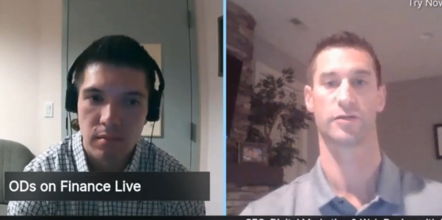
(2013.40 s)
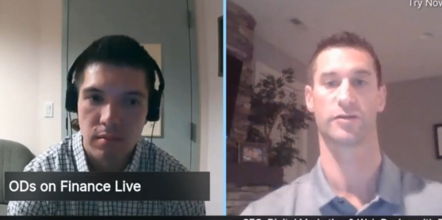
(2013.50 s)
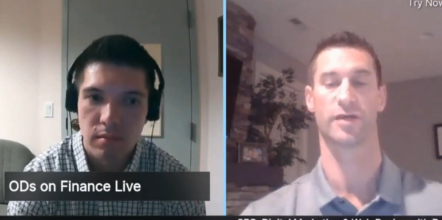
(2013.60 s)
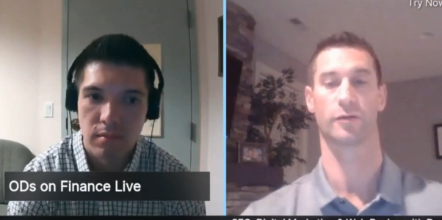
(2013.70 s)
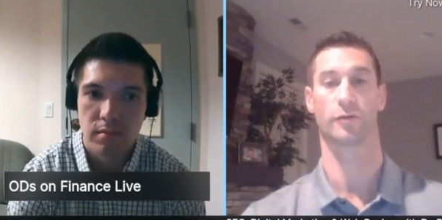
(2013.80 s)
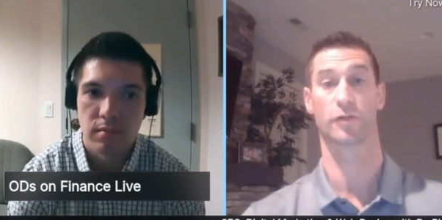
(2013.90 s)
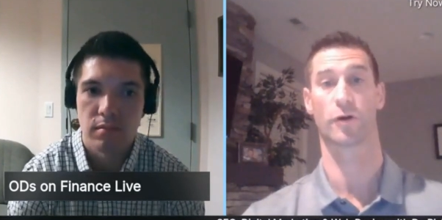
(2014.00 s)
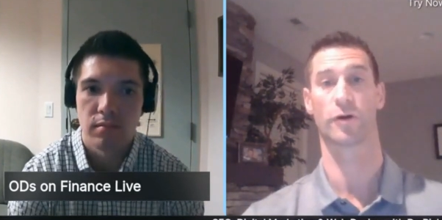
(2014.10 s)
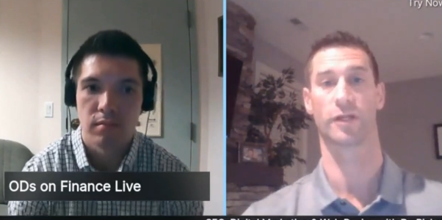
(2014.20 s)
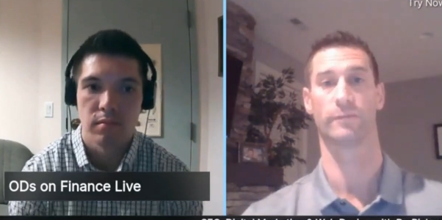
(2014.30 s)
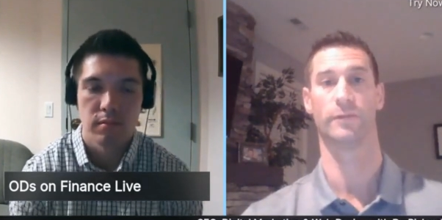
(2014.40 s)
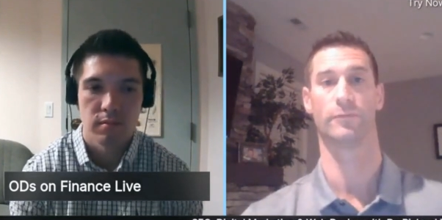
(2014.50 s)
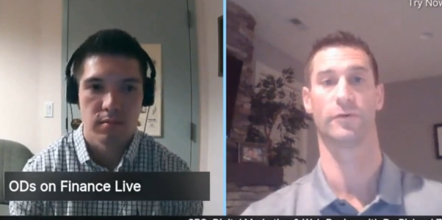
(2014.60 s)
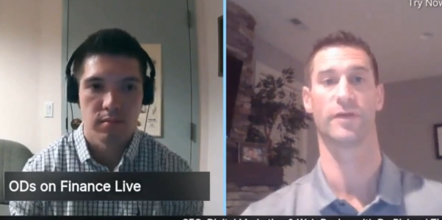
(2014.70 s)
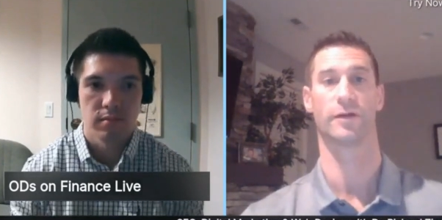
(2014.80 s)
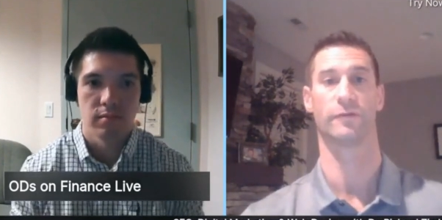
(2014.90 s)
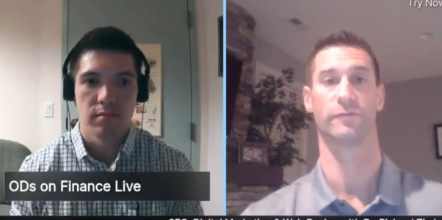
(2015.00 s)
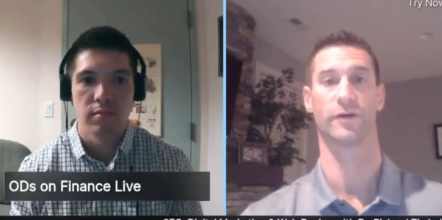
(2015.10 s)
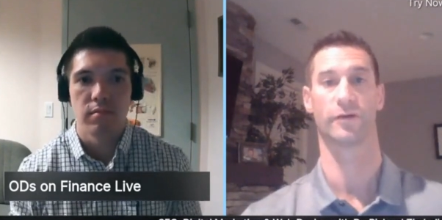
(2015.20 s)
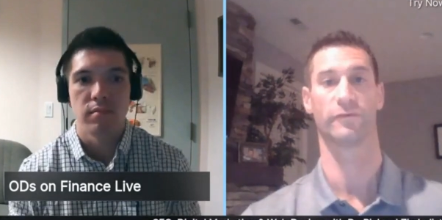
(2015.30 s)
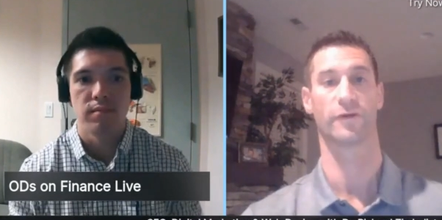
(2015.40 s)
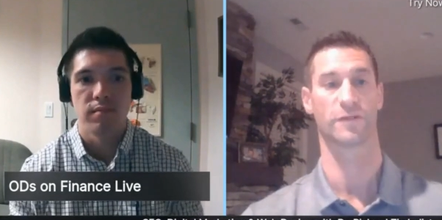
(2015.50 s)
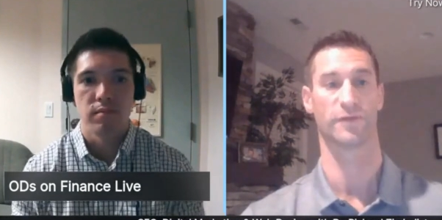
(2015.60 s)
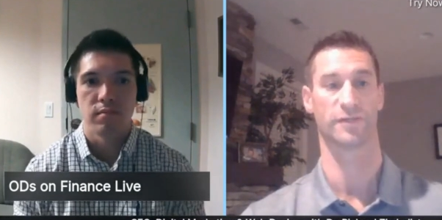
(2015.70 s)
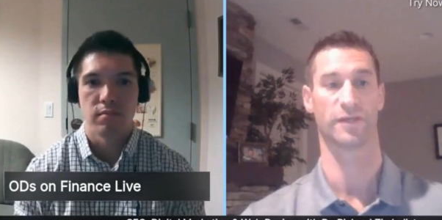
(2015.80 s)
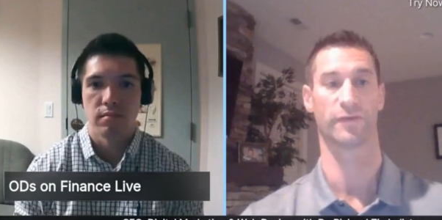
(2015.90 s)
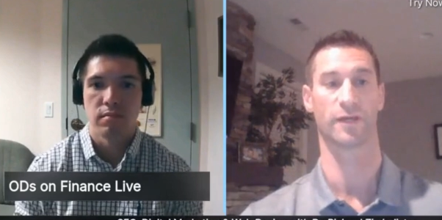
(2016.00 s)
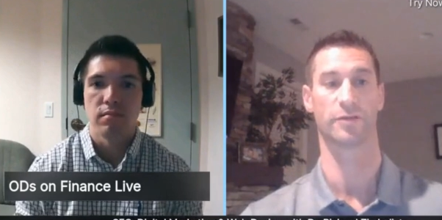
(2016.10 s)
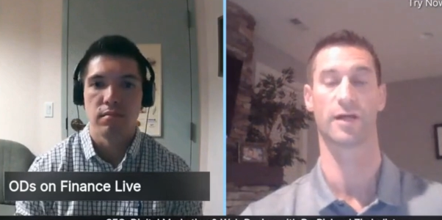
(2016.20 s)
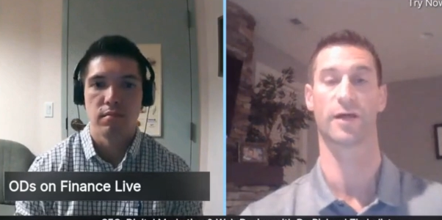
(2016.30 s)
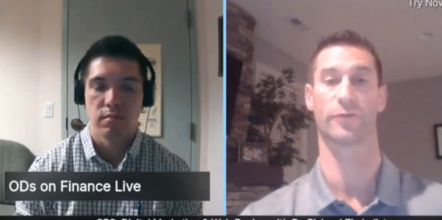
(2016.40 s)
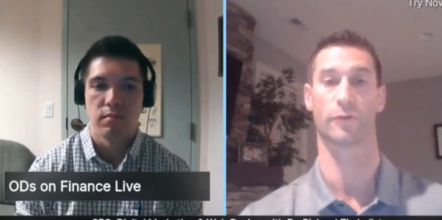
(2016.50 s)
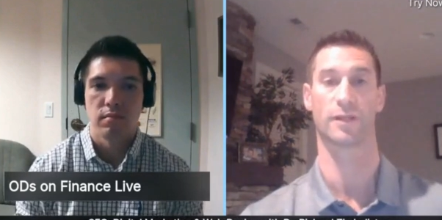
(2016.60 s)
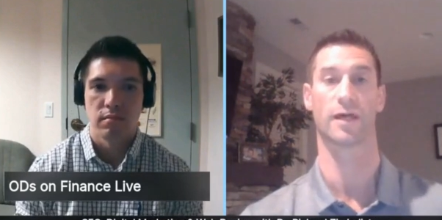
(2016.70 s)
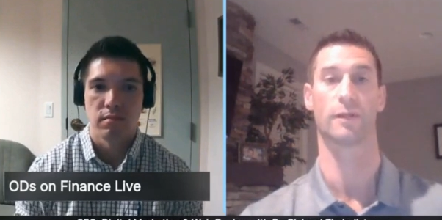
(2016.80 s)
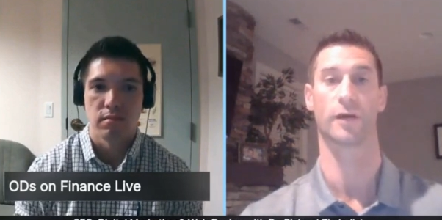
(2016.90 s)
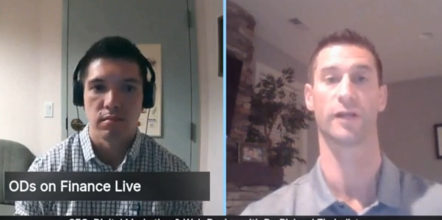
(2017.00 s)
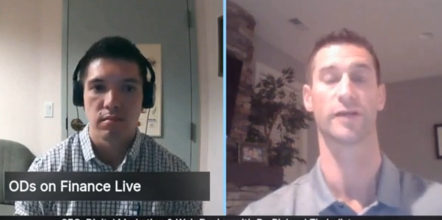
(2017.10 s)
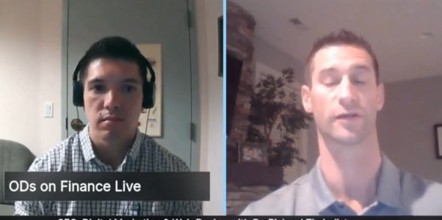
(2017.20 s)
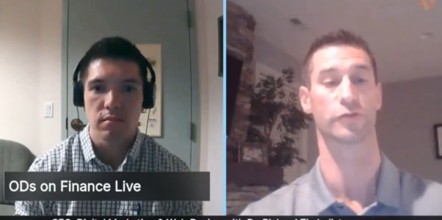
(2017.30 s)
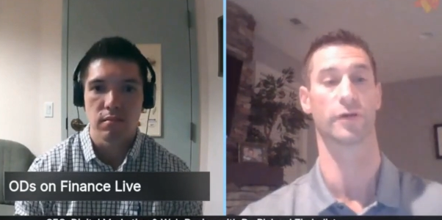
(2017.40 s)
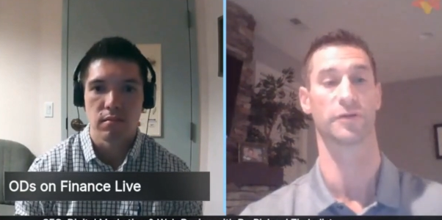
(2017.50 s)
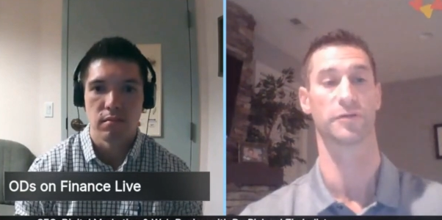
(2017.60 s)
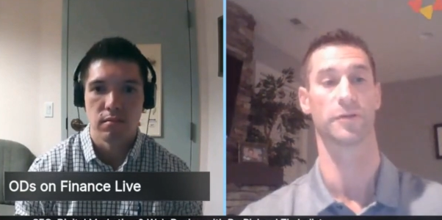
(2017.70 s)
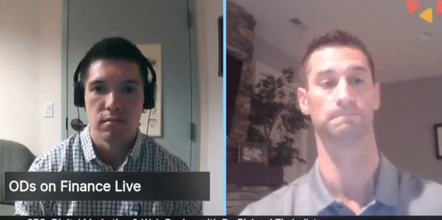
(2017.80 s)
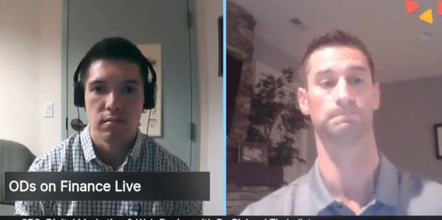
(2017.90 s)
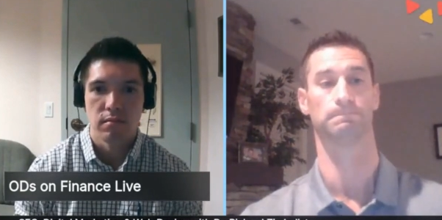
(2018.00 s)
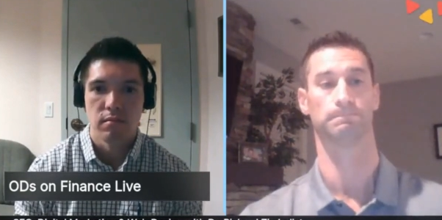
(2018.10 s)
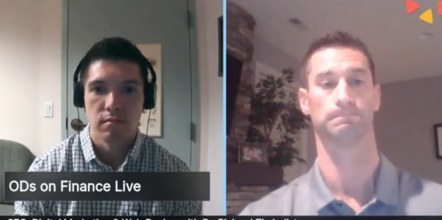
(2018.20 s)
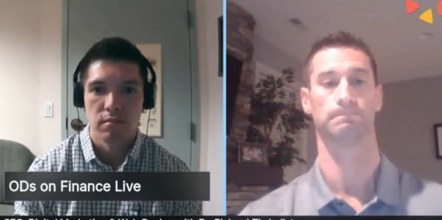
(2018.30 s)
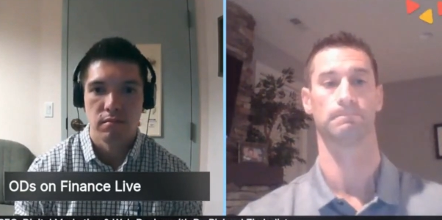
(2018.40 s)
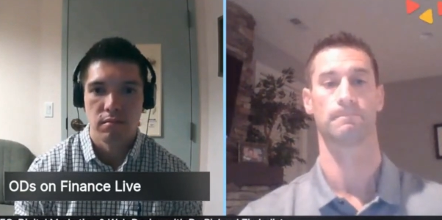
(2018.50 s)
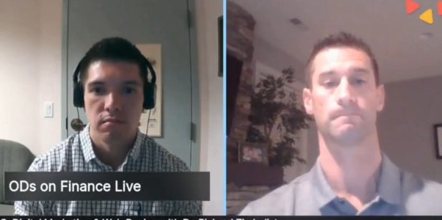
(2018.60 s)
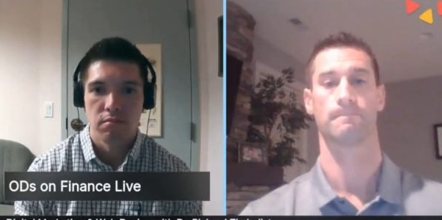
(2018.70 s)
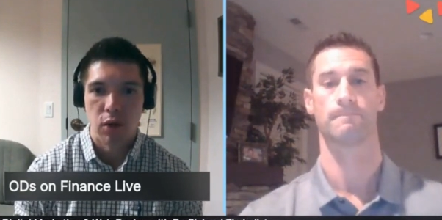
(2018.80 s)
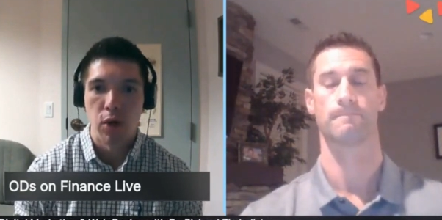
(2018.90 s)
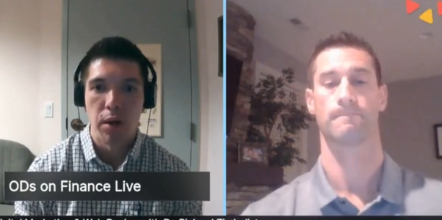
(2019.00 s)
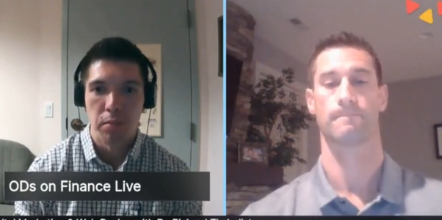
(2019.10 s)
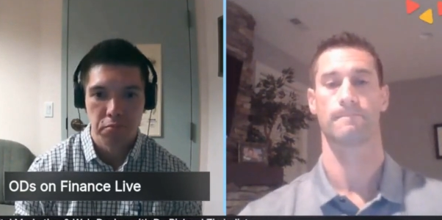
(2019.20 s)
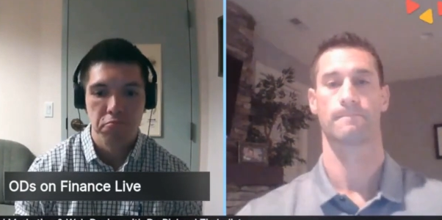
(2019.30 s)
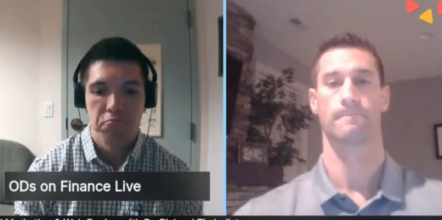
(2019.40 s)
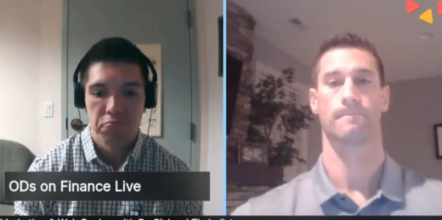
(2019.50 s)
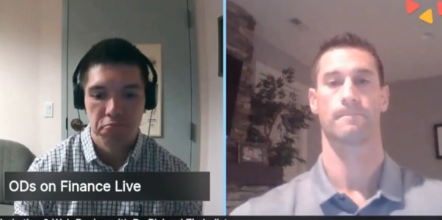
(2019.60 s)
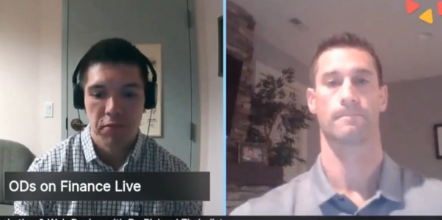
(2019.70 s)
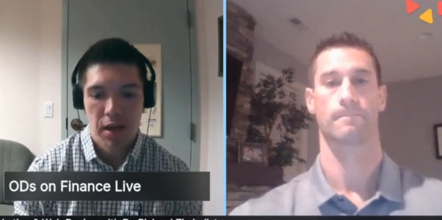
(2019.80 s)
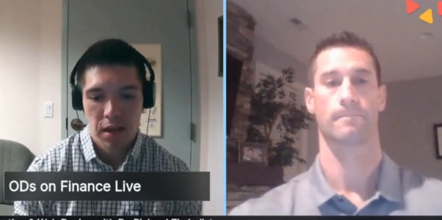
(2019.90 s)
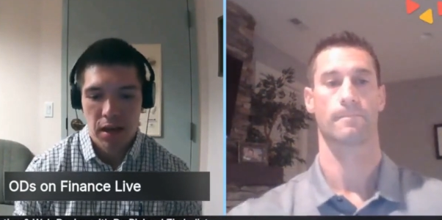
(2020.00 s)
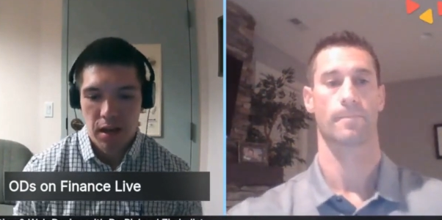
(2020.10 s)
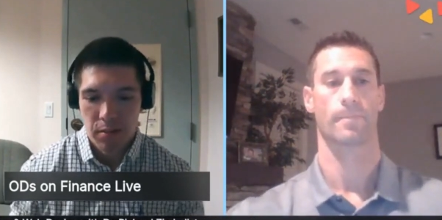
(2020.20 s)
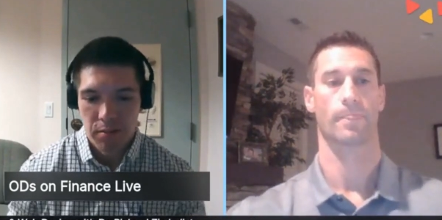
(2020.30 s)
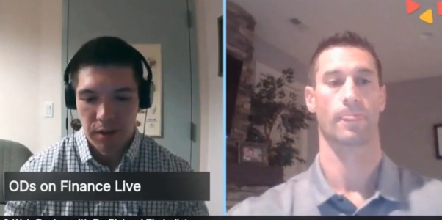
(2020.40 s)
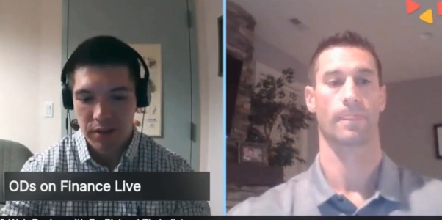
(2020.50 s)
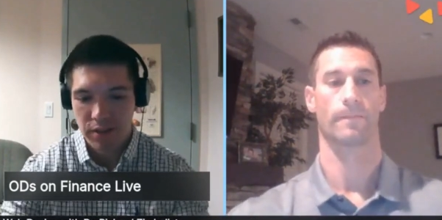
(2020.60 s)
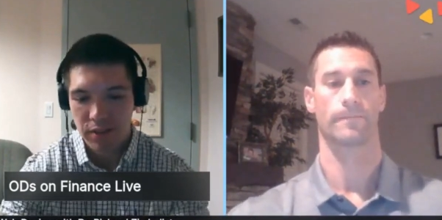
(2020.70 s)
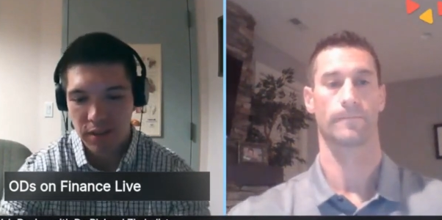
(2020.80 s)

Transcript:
Speaker 1: so that you're only targeting people that are very, very specific and you're not throwing a lot of money down the drain, too.
Speaker 2: Okay. Makes